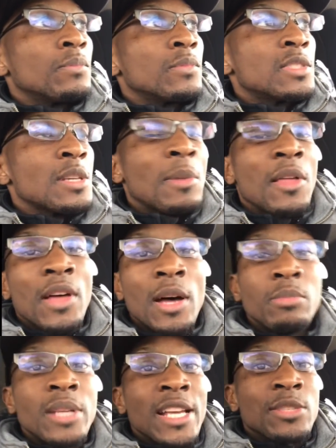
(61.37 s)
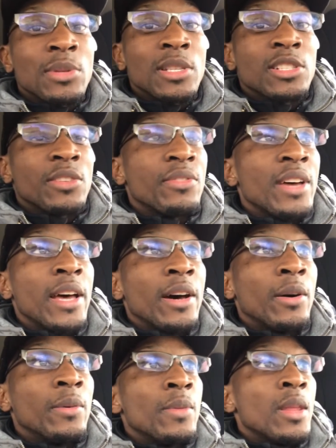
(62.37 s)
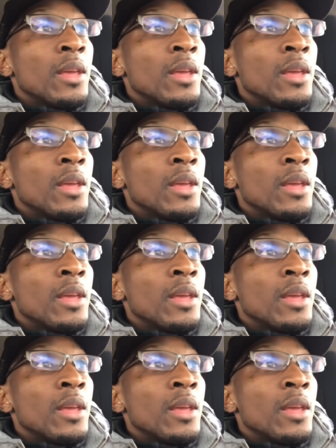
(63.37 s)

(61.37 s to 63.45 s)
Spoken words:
Some other updates with the Chevelle.